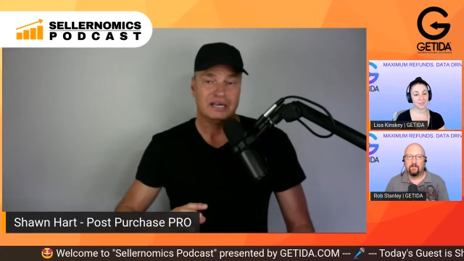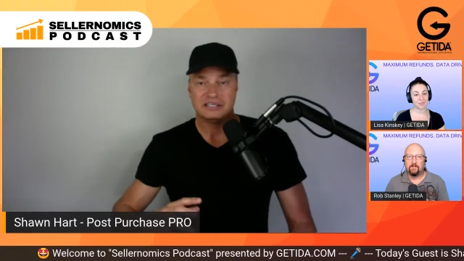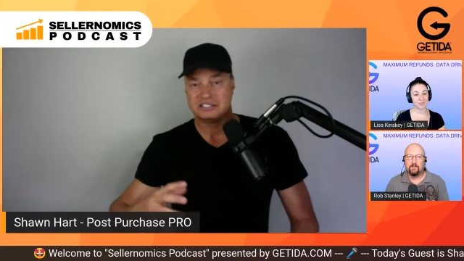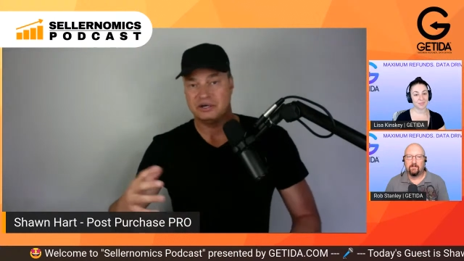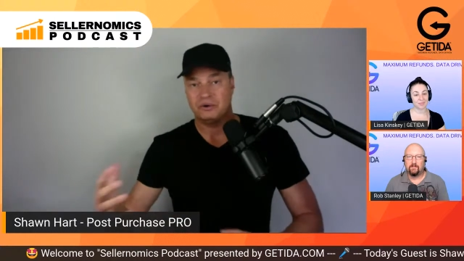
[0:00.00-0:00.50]

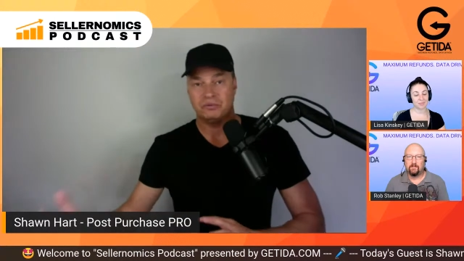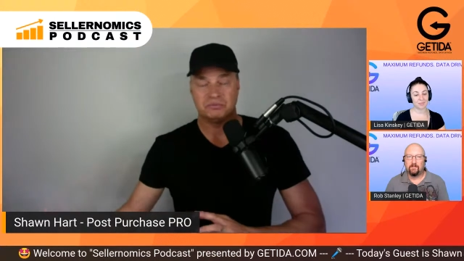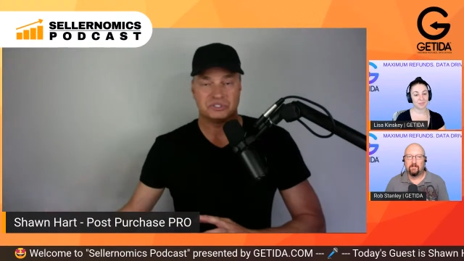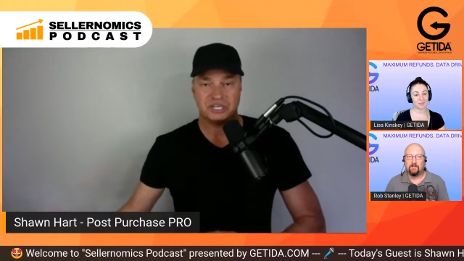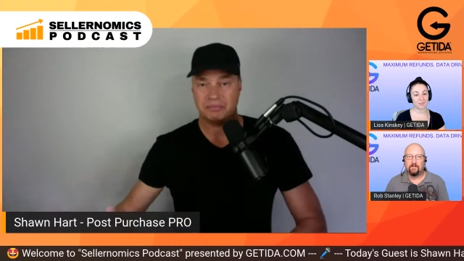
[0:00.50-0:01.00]
So
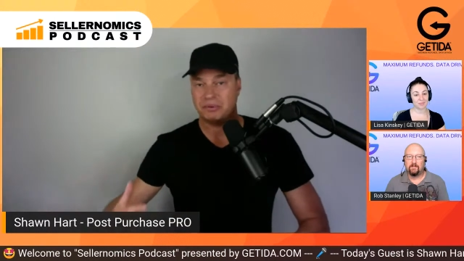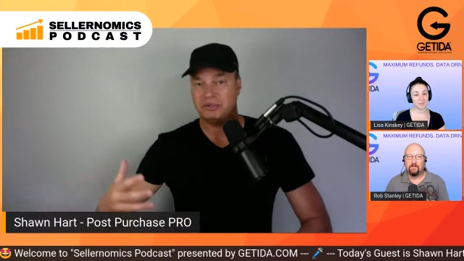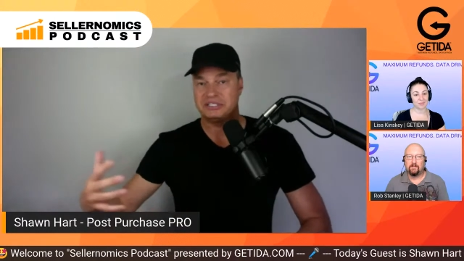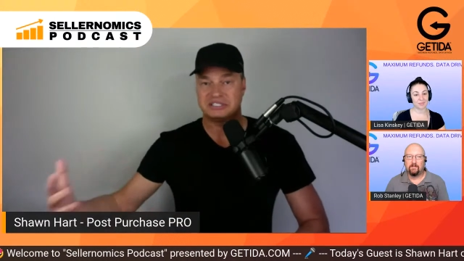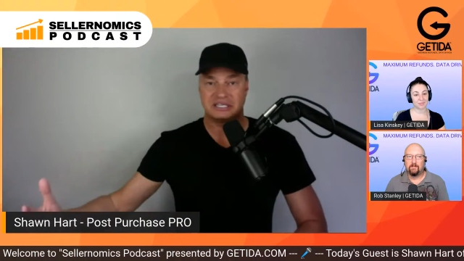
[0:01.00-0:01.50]

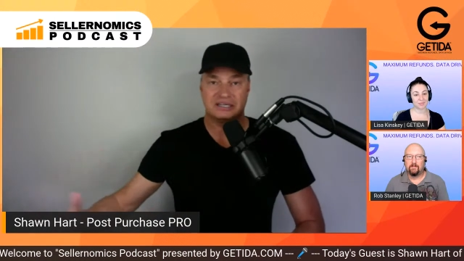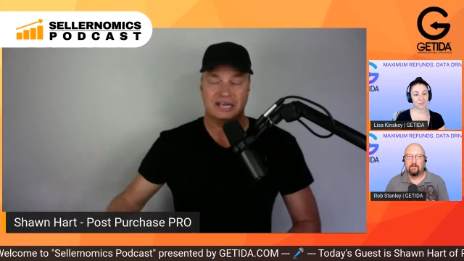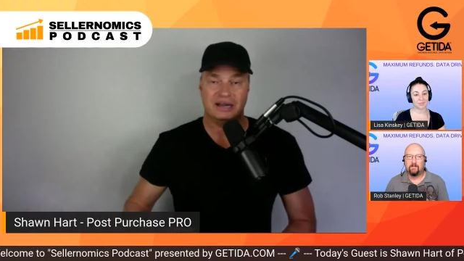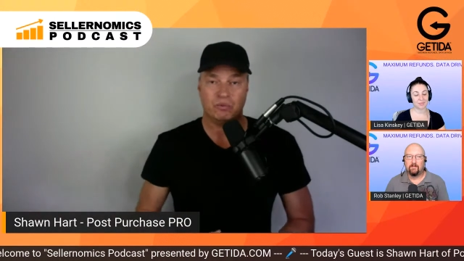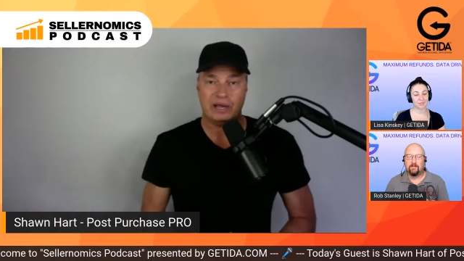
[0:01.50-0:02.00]
supplements
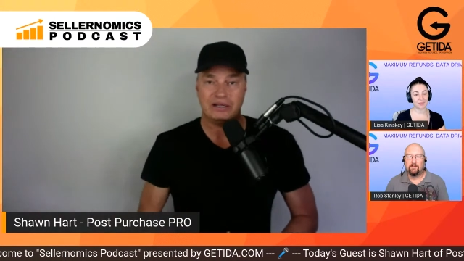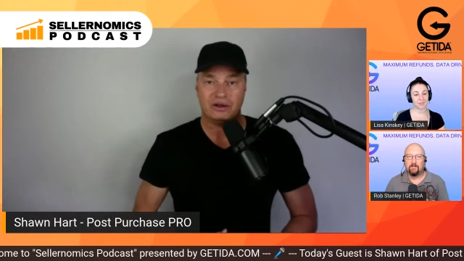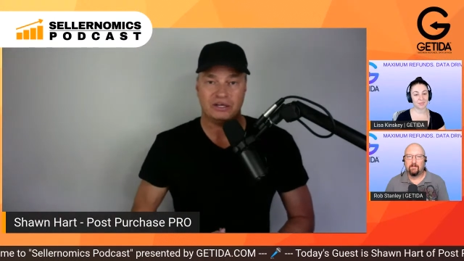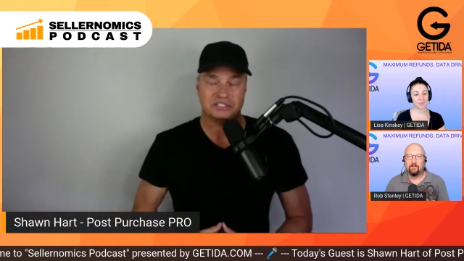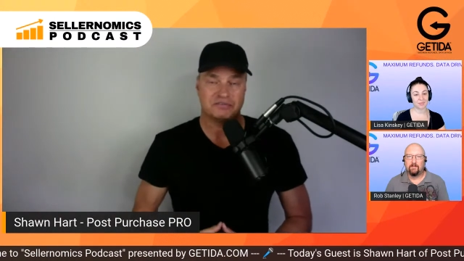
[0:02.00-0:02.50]
and weight
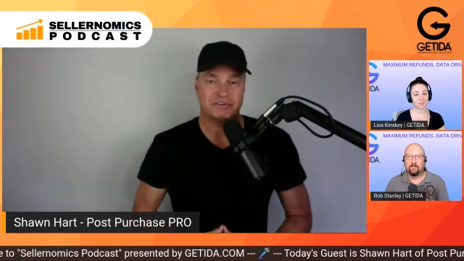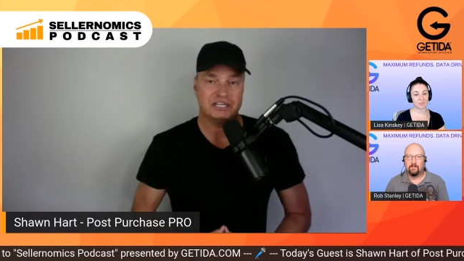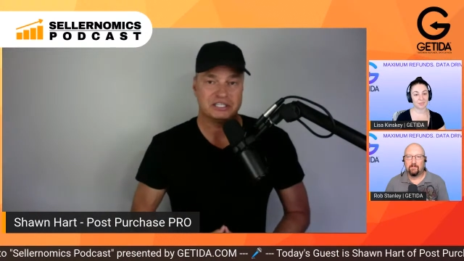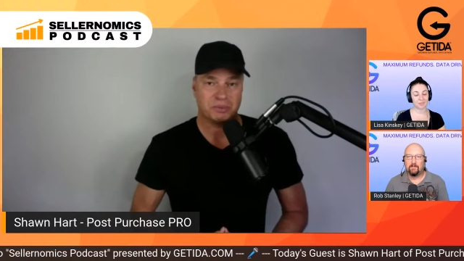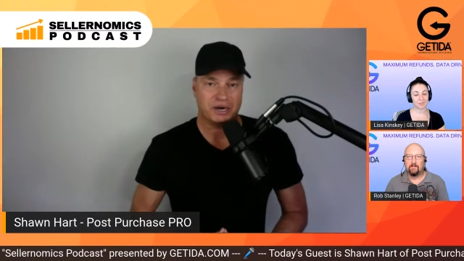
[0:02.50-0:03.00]
loss and
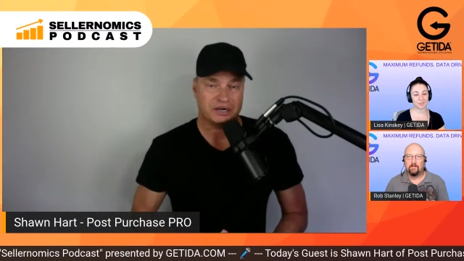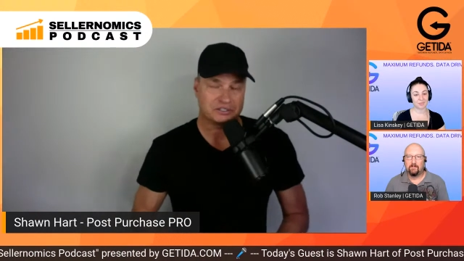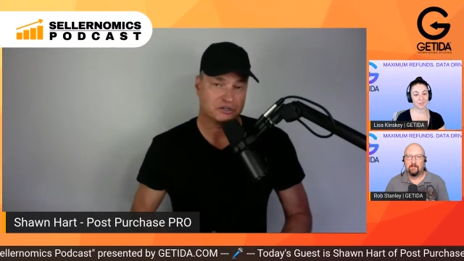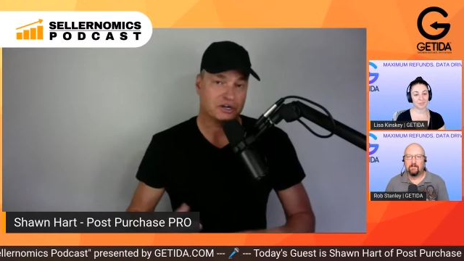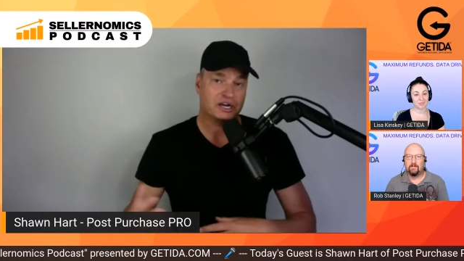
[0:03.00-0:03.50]
fitness
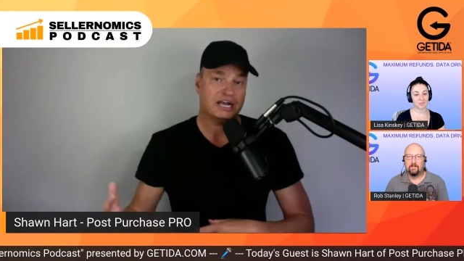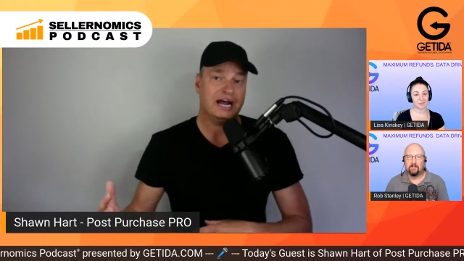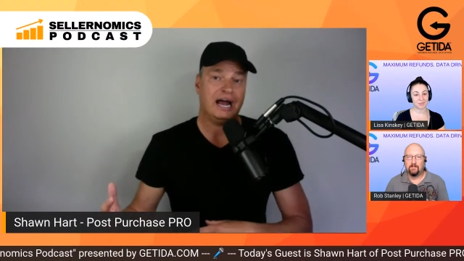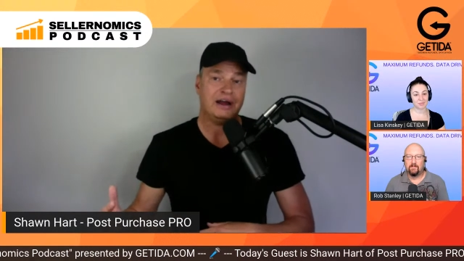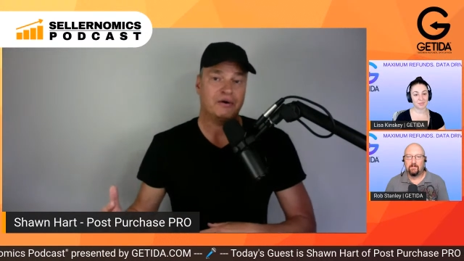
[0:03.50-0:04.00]
products are going to get a
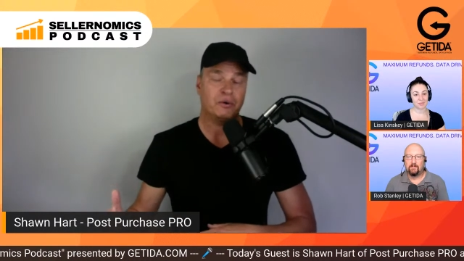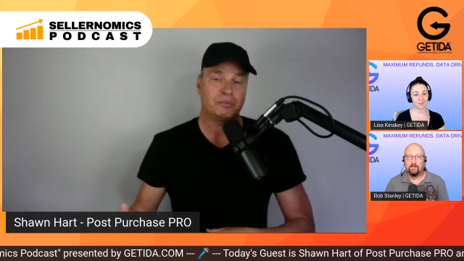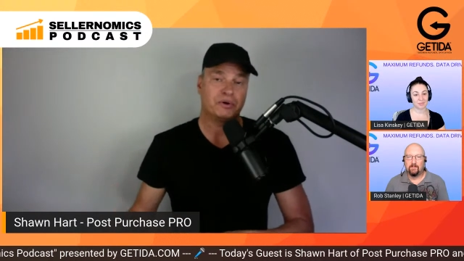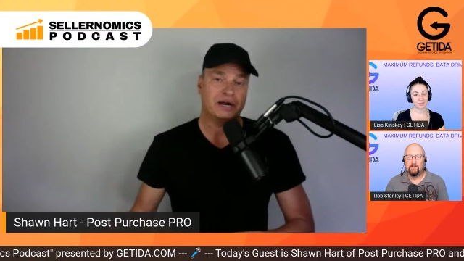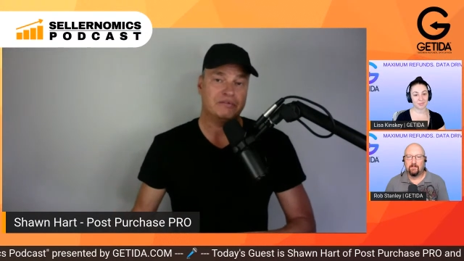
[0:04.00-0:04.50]
higher
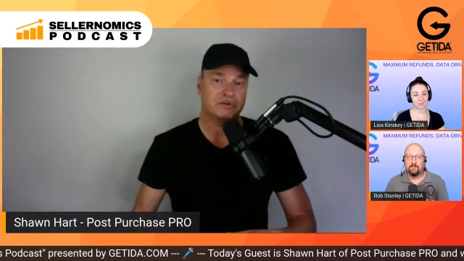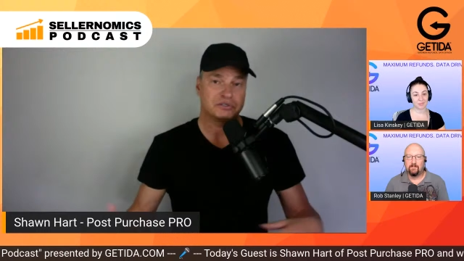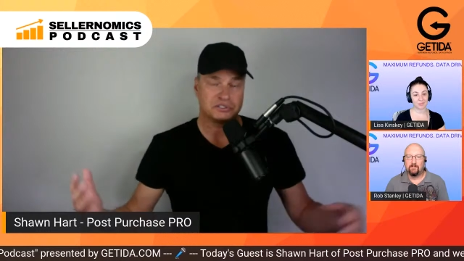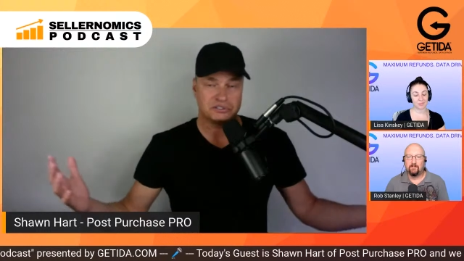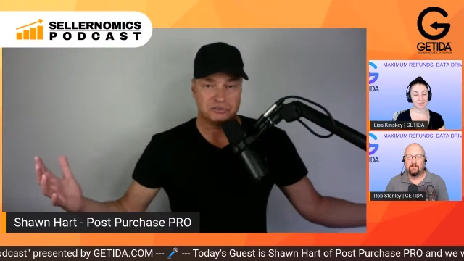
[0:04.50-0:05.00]
open rate
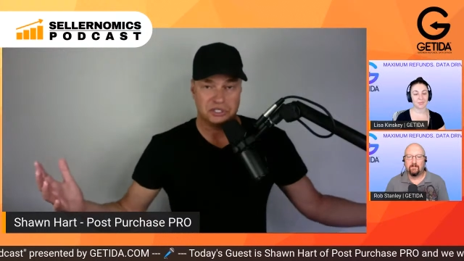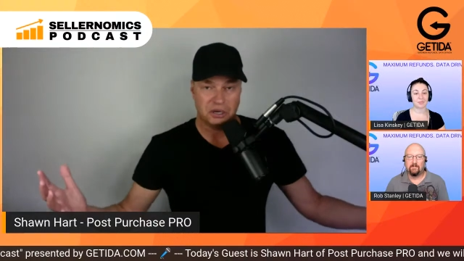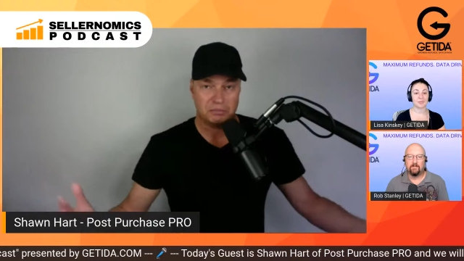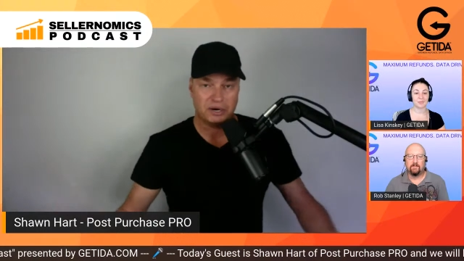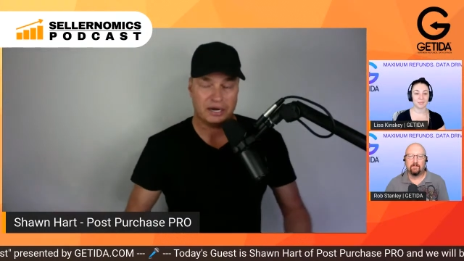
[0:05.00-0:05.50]
versus
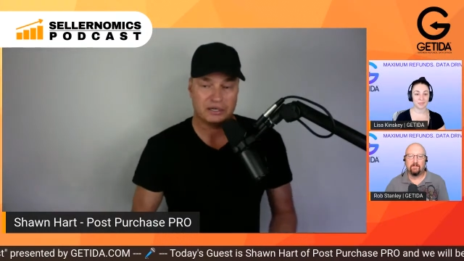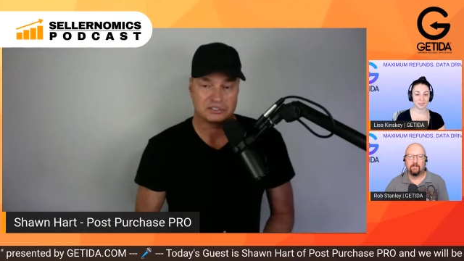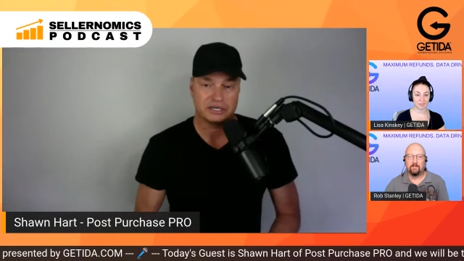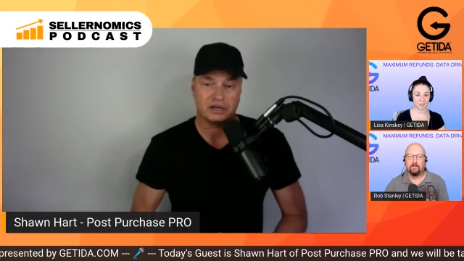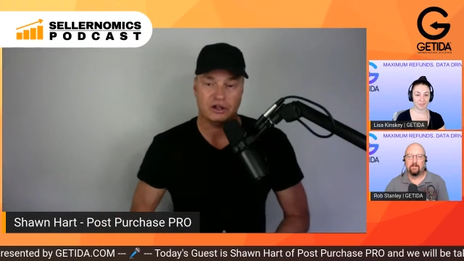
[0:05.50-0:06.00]
dumb products
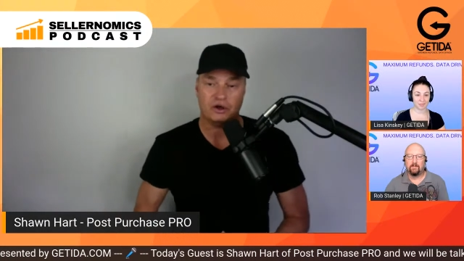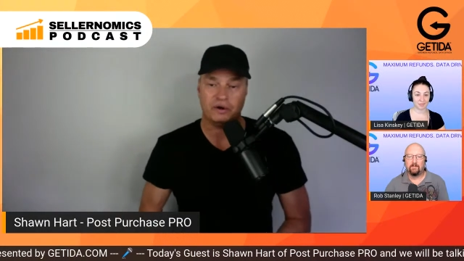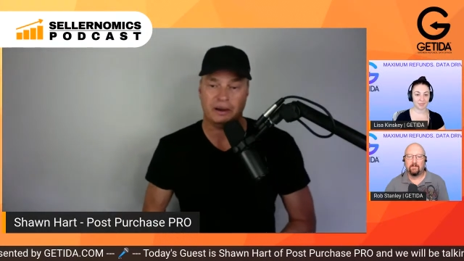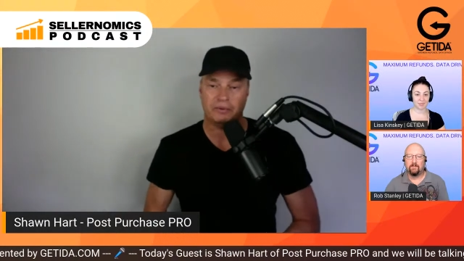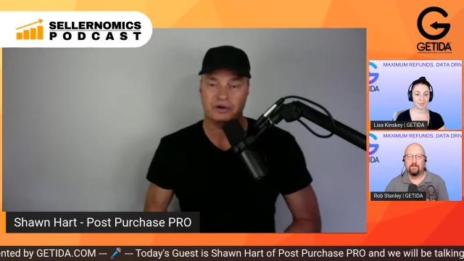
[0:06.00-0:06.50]
like a claw
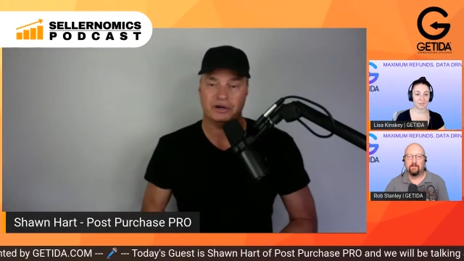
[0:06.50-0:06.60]
hammer.